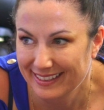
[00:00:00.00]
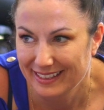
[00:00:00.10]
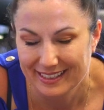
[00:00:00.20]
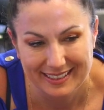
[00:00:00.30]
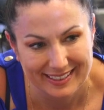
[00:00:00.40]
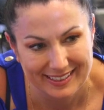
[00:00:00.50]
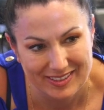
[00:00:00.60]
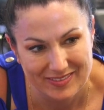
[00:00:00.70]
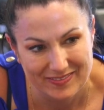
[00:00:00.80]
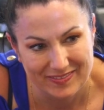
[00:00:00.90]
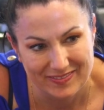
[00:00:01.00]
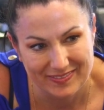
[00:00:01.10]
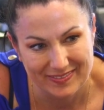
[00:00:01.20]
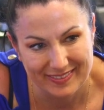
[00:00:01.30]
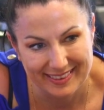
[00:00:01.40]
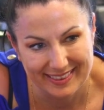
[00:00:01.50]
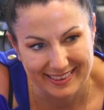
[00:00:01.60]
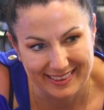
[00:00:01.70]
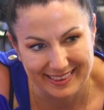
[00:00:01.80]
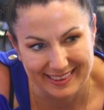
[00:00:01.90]

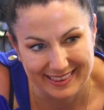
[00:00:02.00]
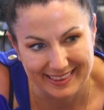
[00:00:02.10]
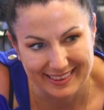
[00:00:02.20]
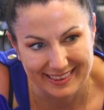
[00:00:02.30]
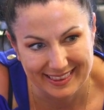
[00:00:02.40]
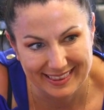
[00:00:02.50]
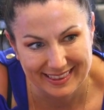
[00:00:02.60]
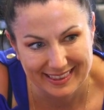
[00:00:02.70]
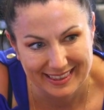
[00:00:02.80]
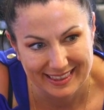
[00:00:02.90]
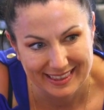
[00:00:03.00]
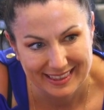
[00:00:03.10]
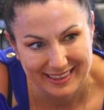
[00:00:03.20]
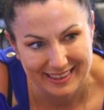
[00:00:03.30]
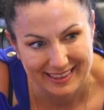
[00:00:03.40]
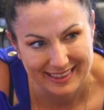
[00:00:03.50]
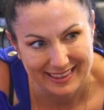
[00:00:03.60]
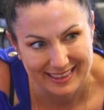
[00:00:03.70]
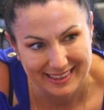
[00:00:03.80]
This person isn't speaking.